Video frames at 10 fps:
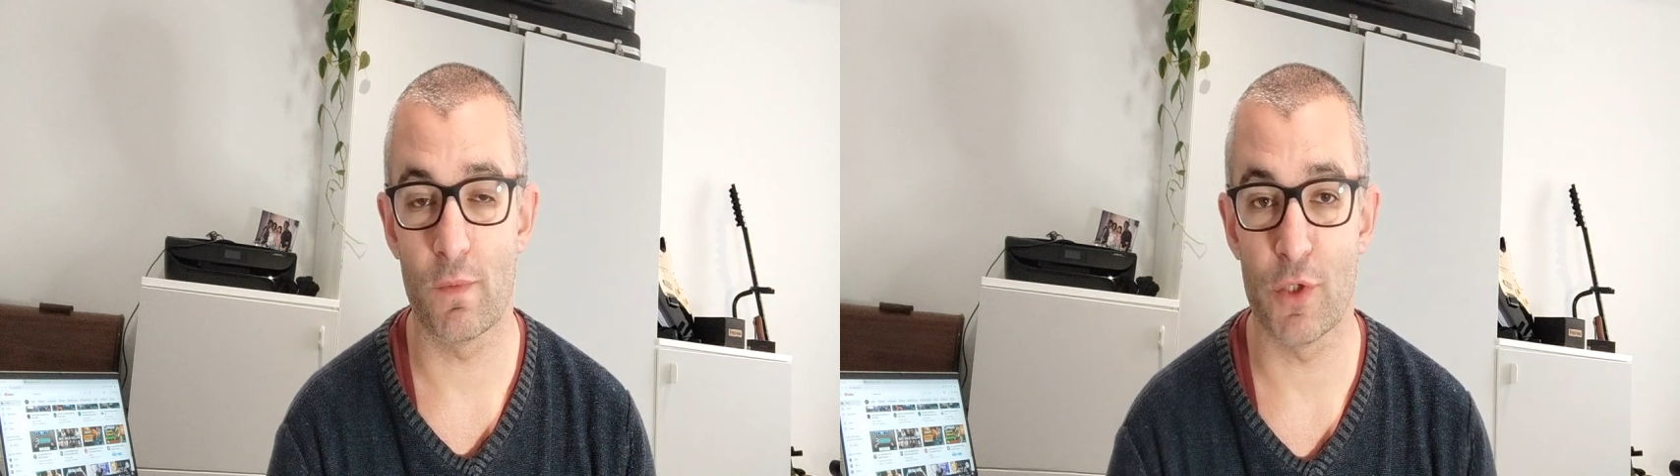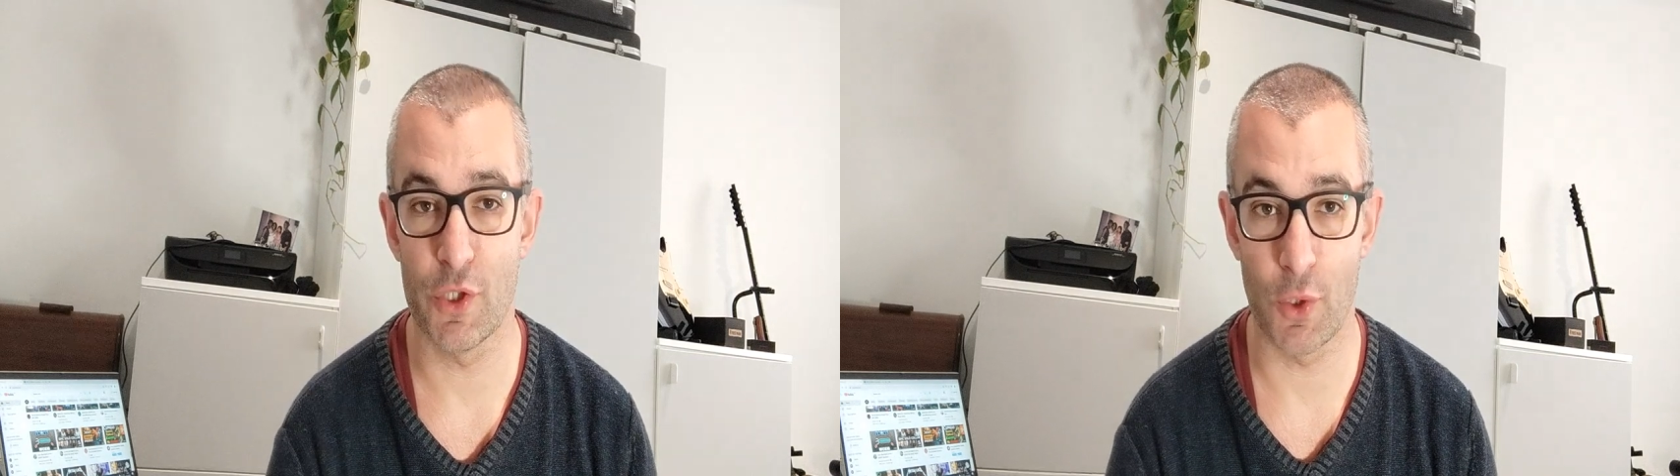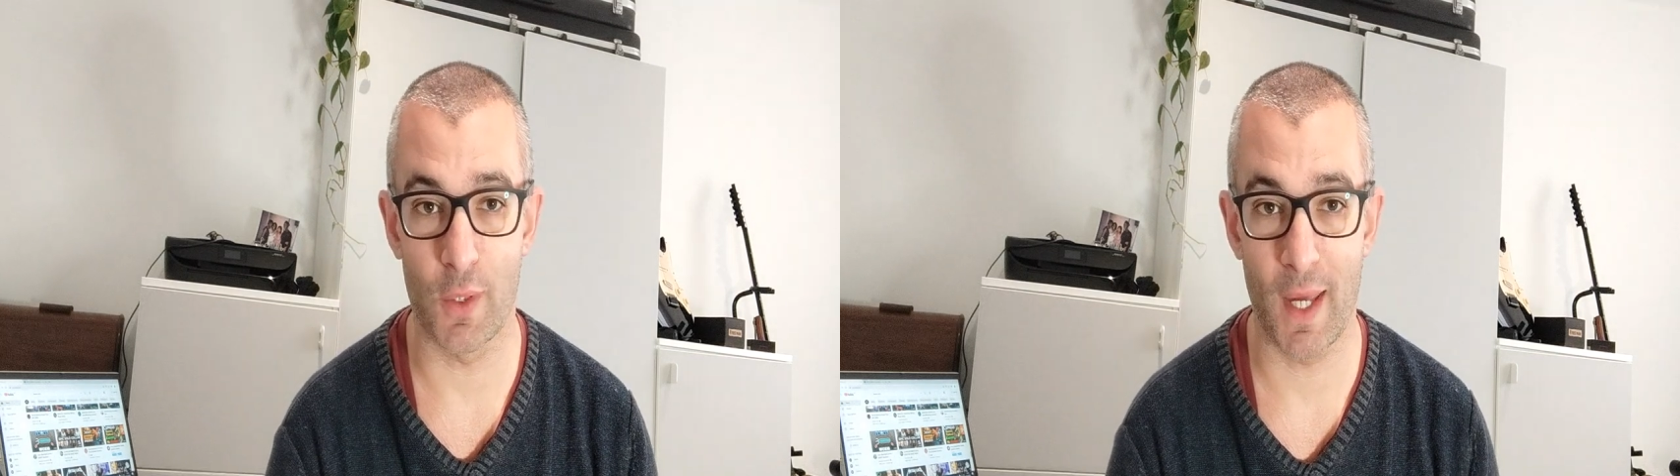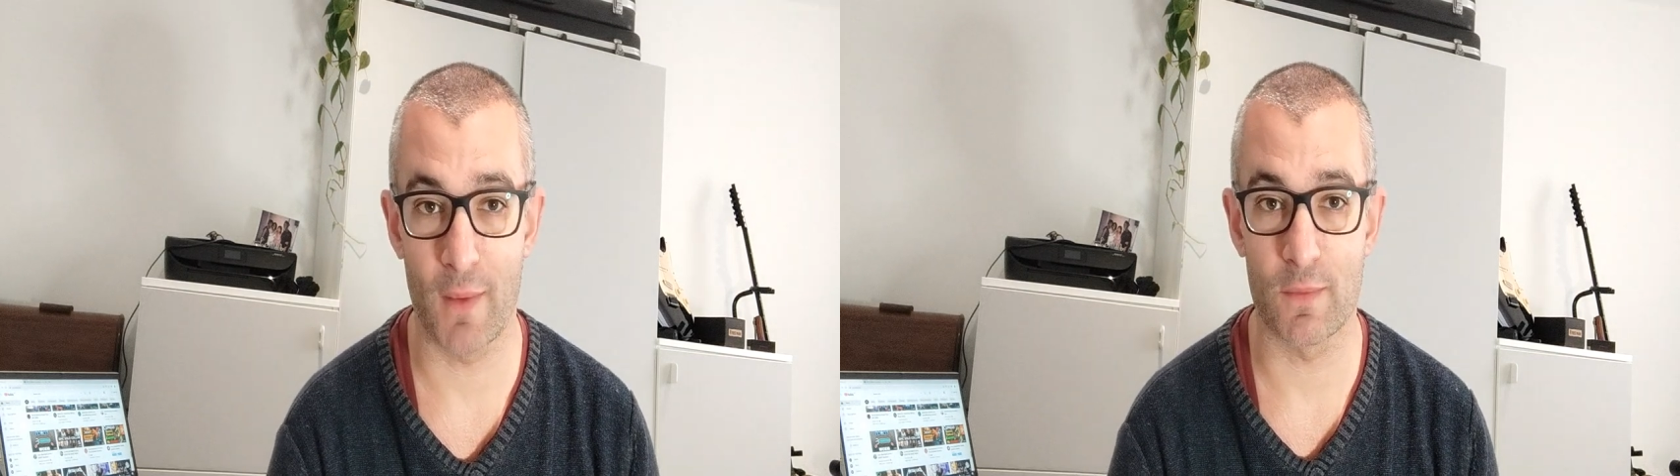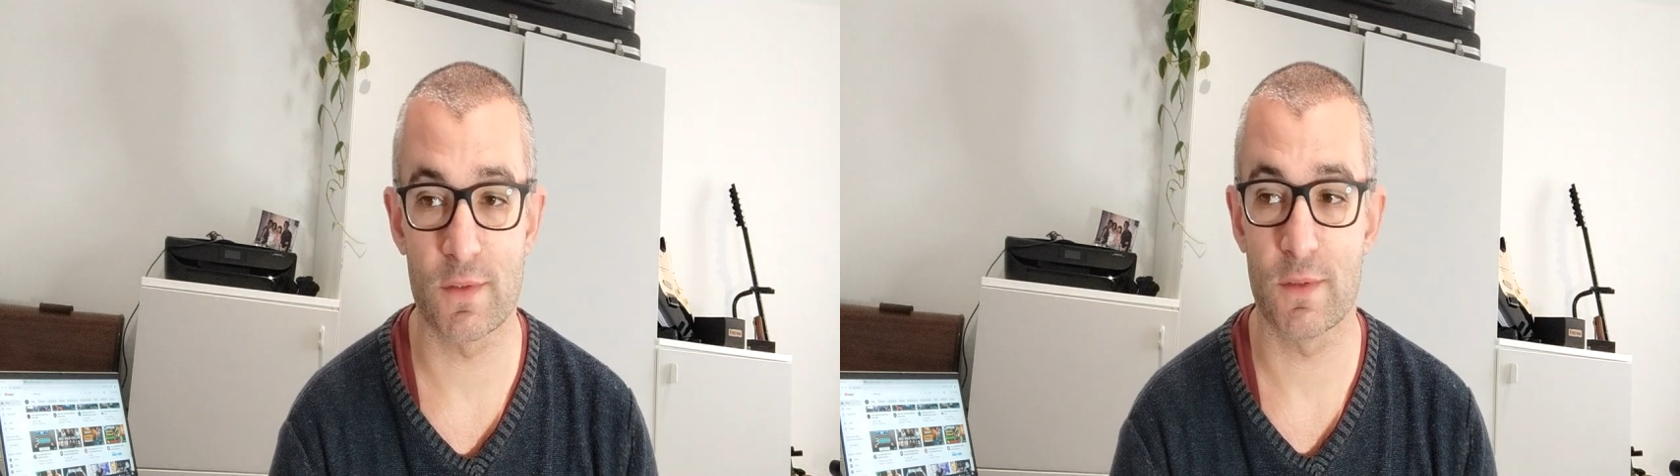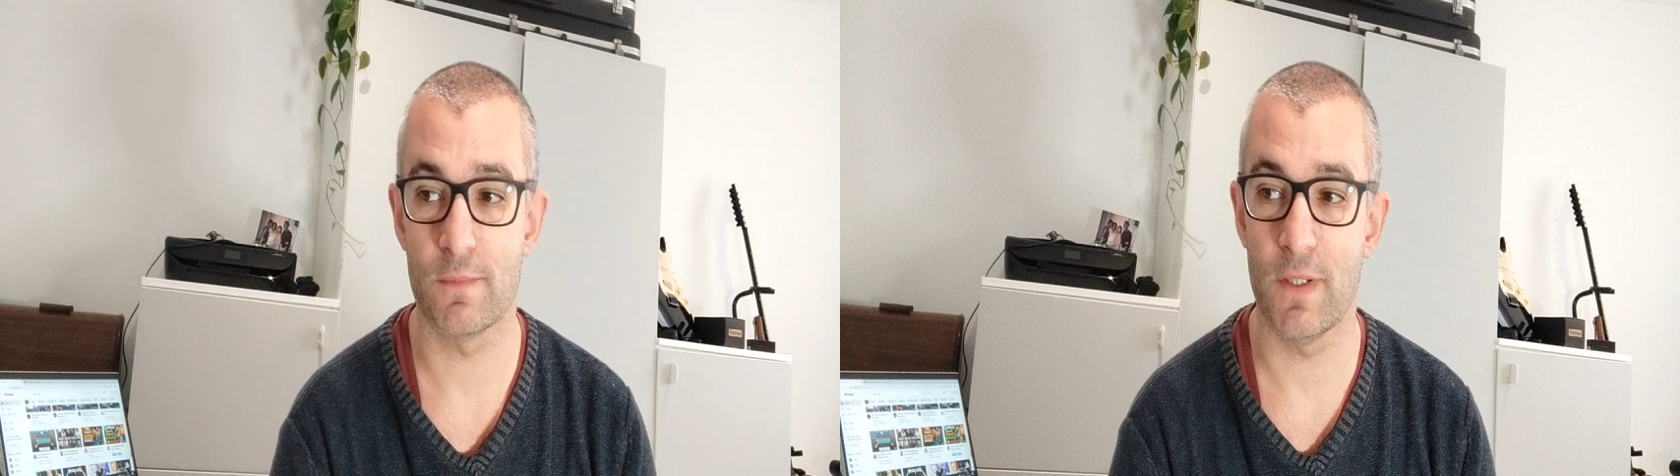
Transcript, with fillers: The shot count